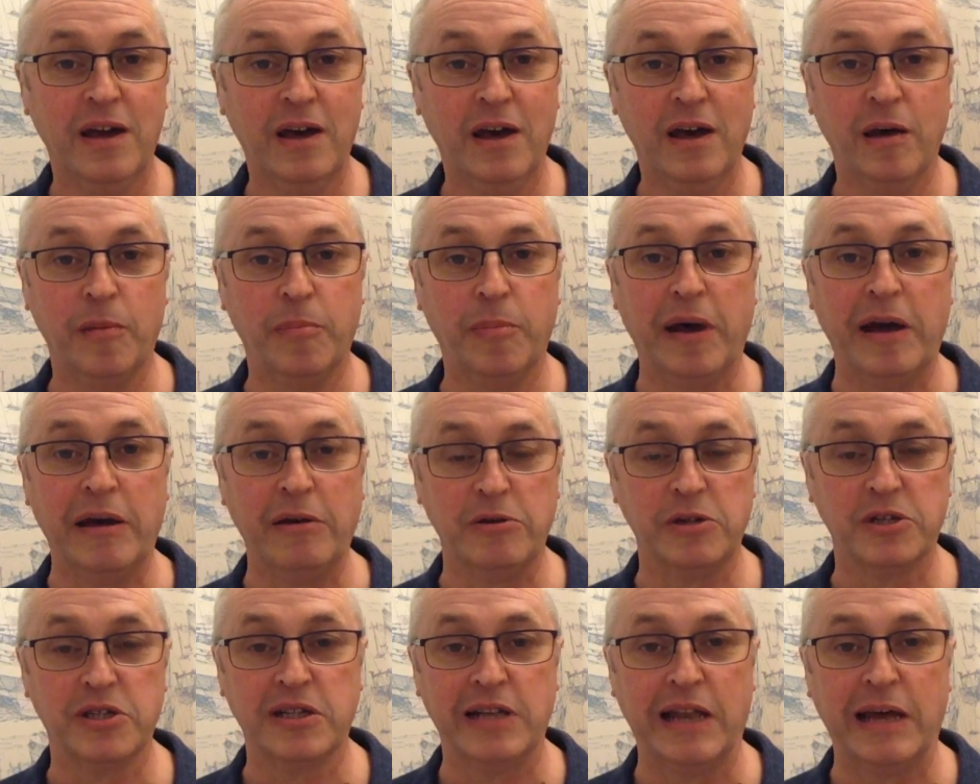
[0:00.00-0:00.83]
about
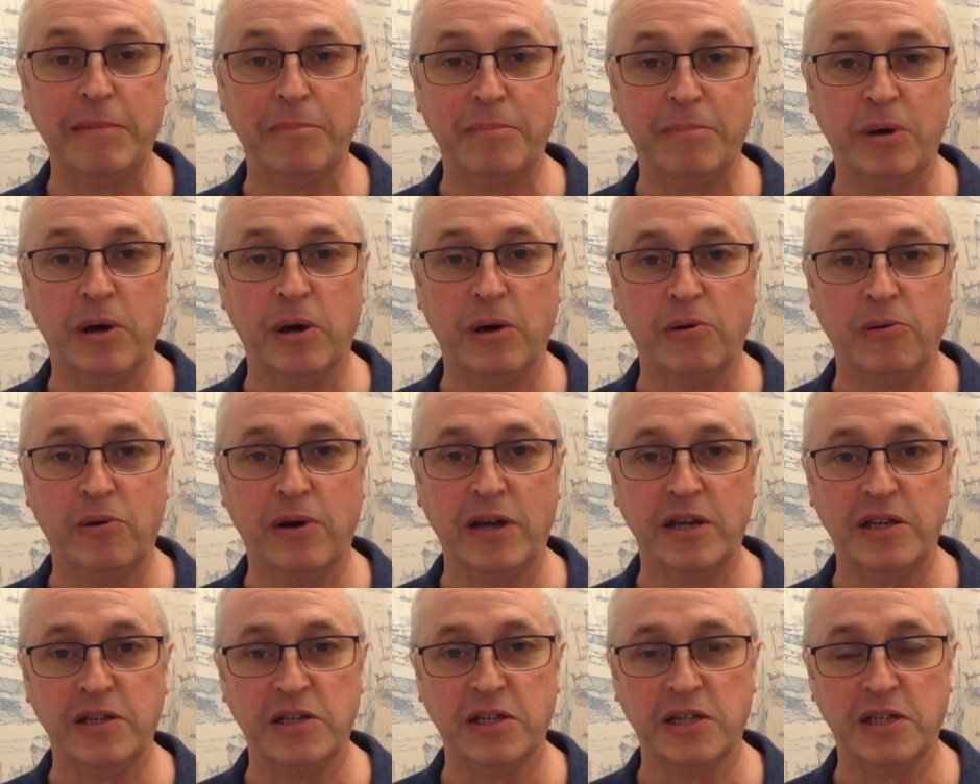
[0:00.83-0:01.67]
slant bar
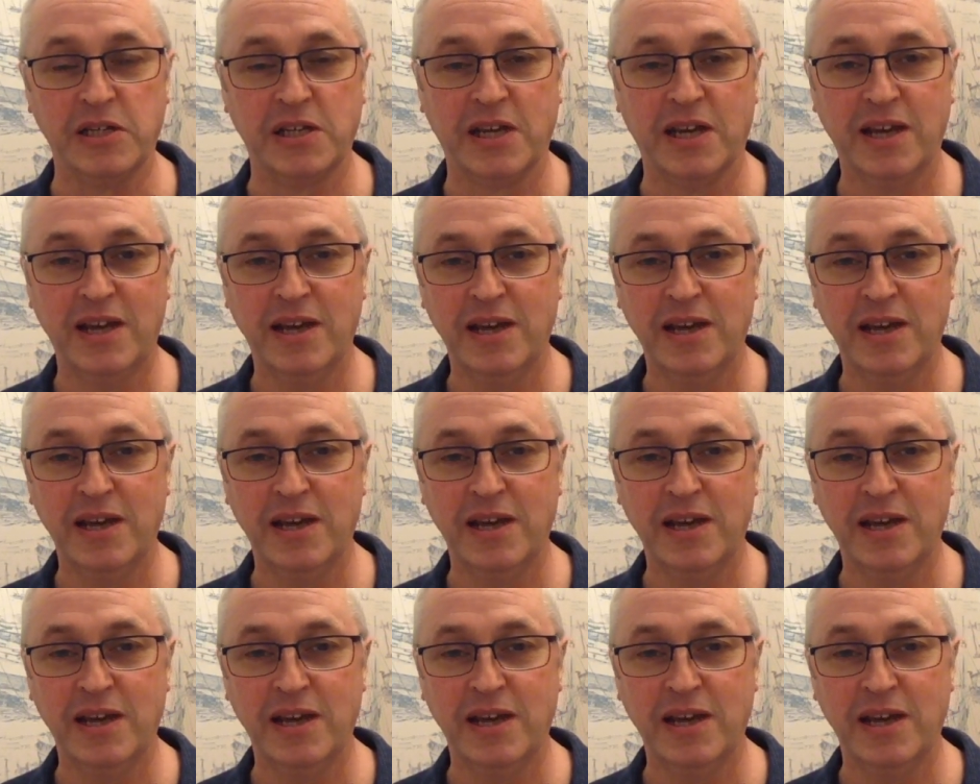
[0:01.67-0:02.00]
razors.